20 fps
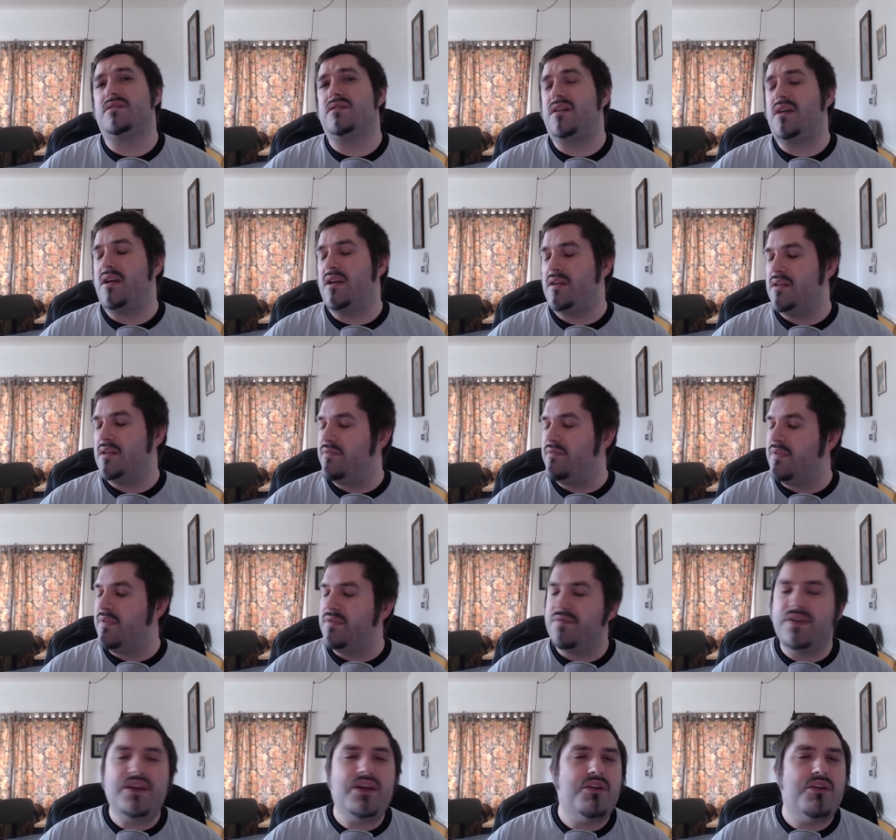even
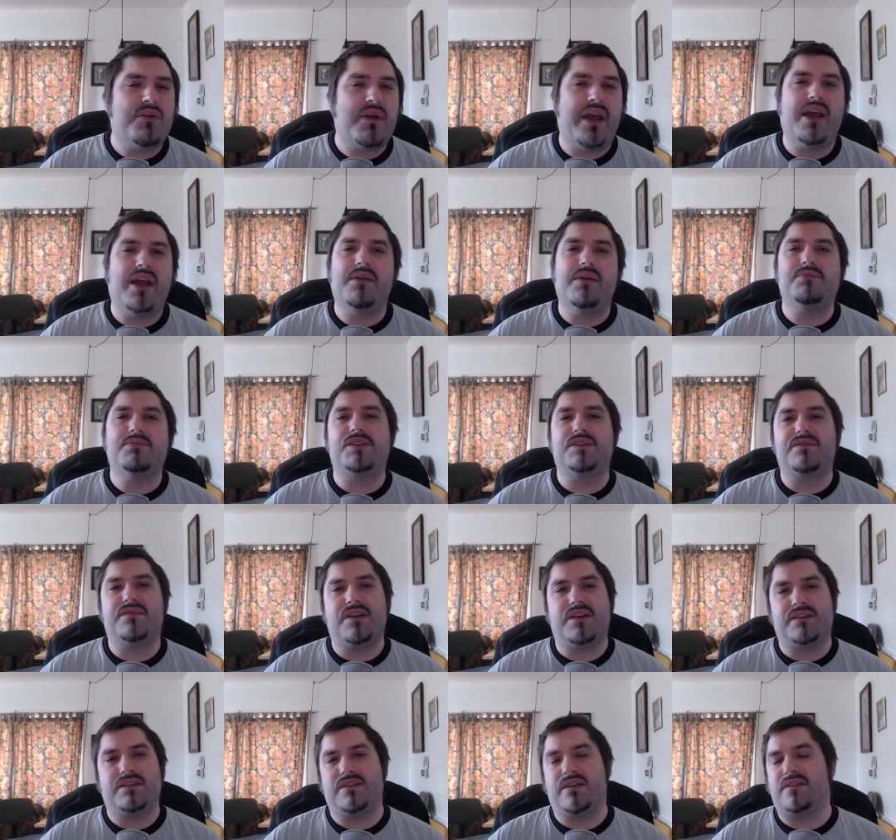video games and
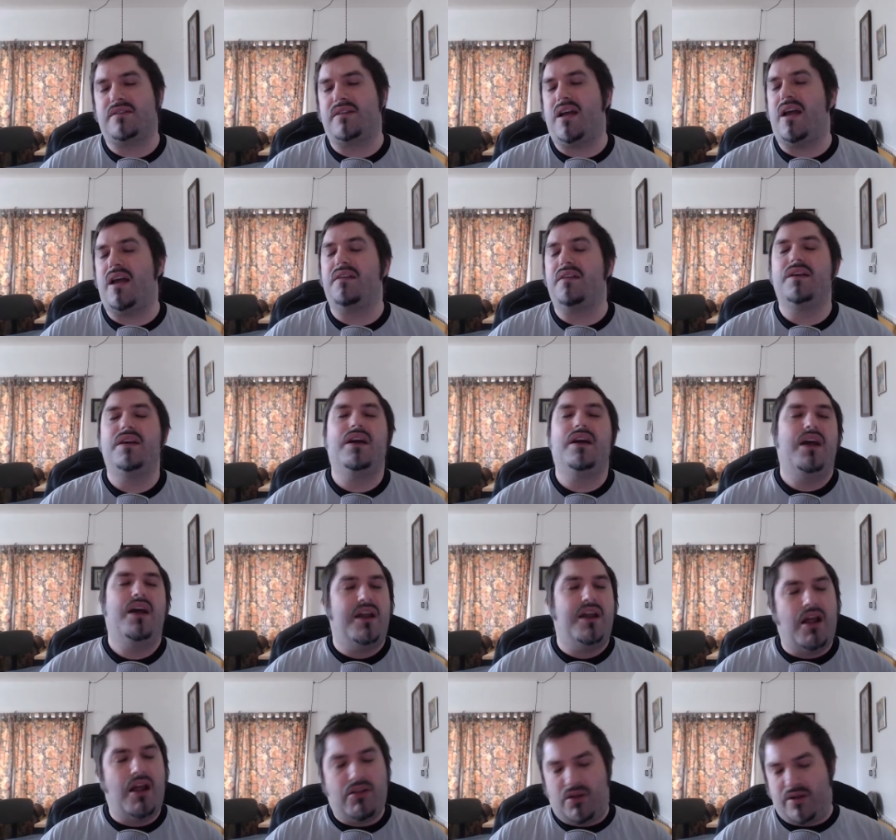things like that.
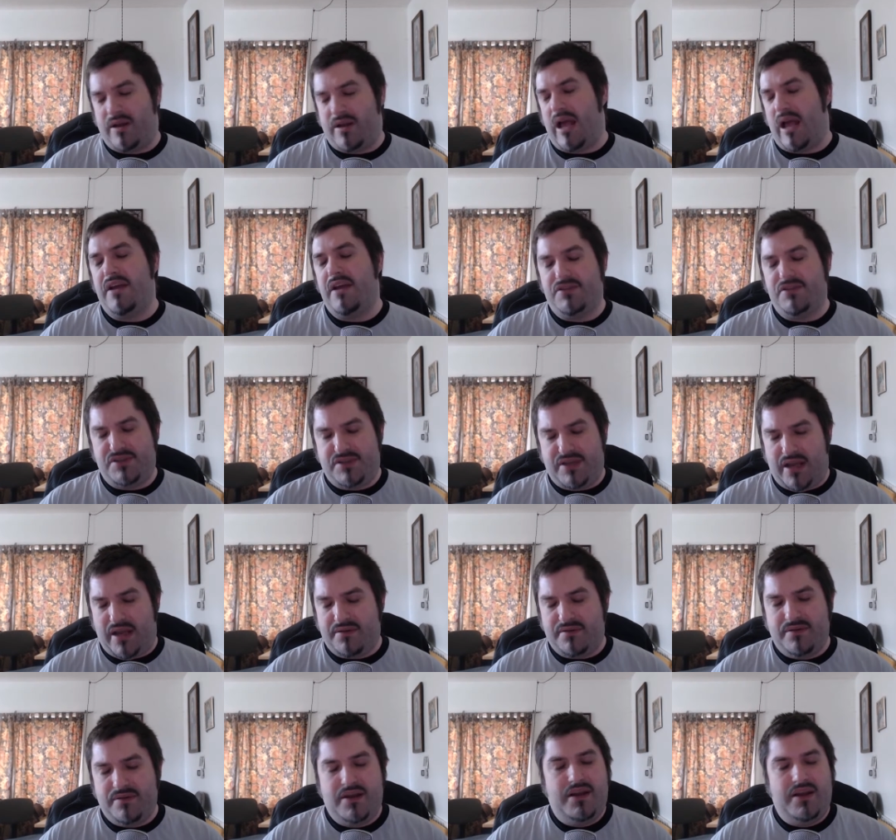Now, look, I understand.
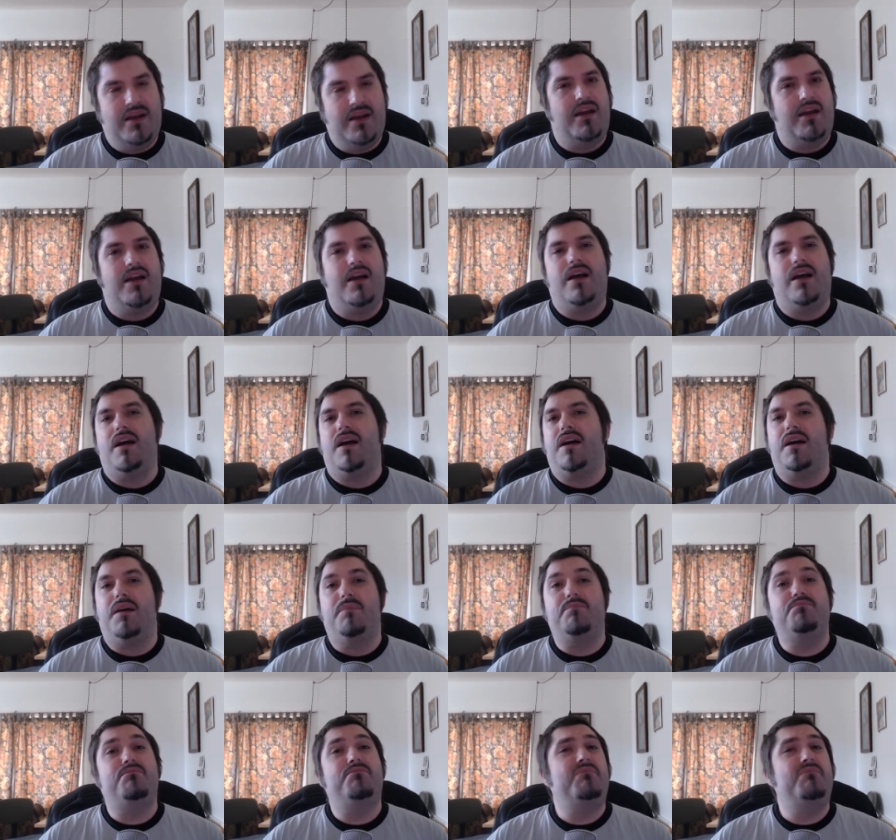
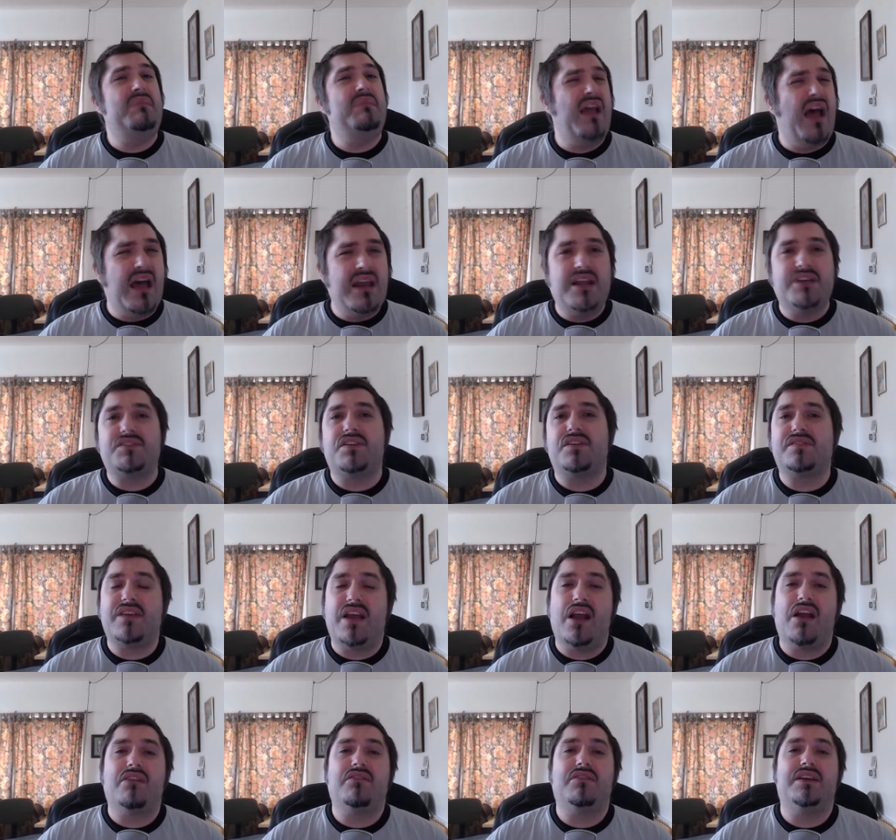Not
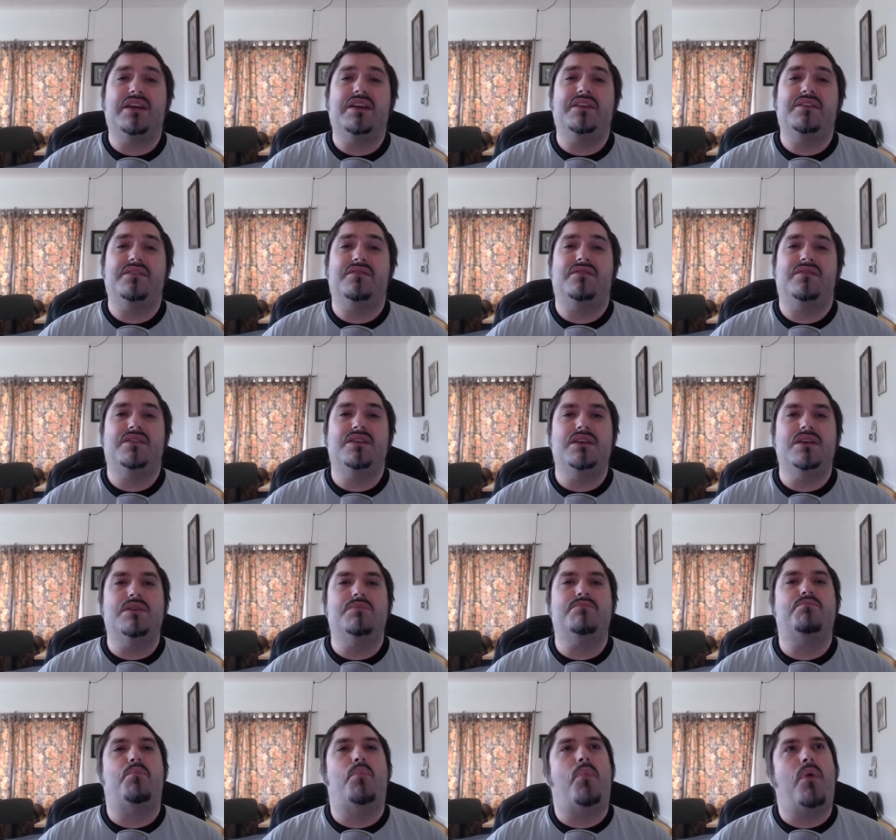necessarily the
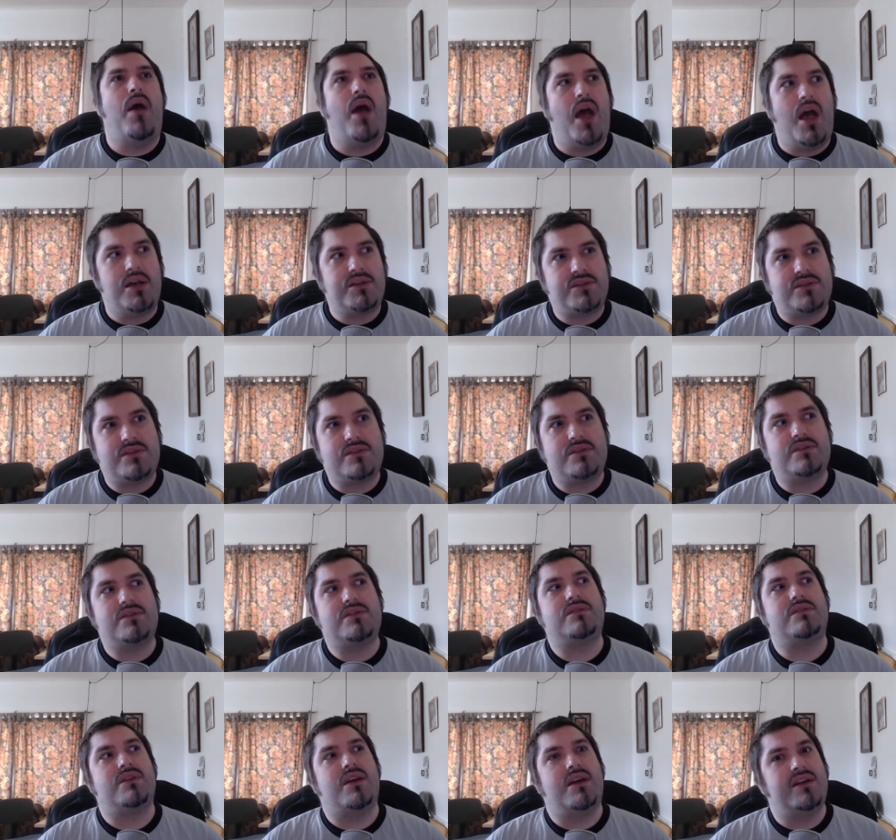best
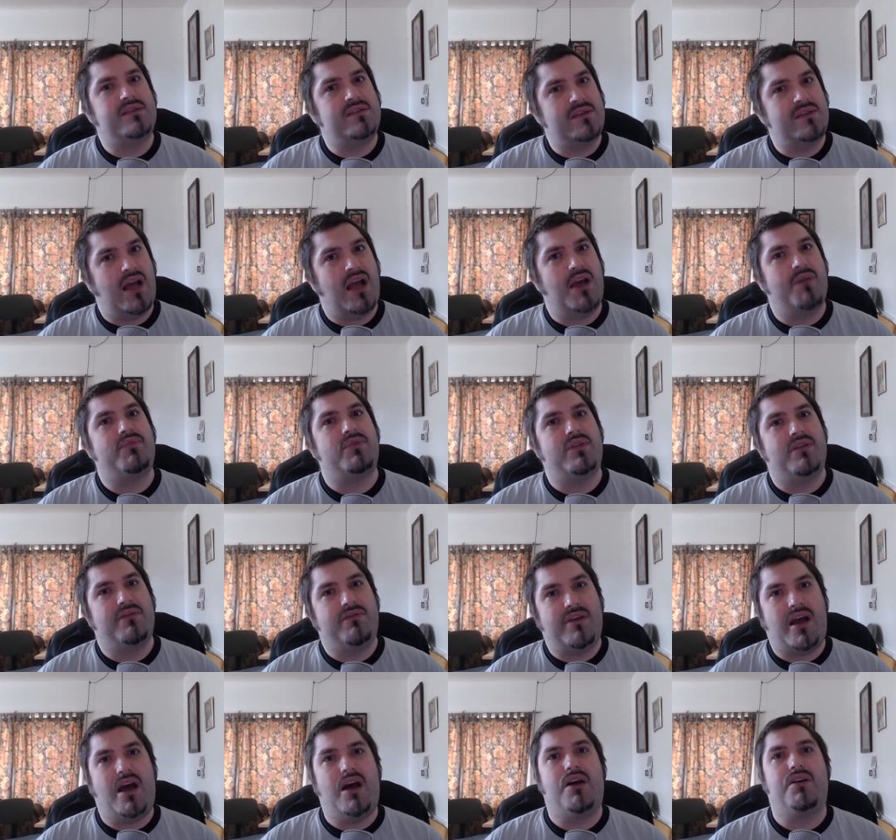example of
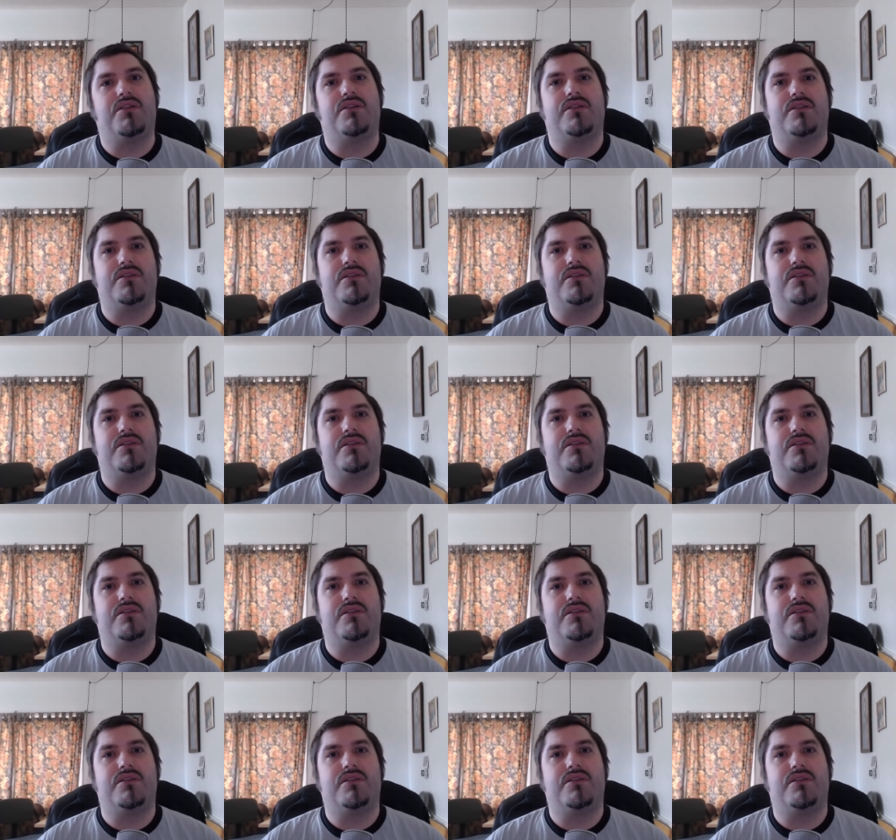how to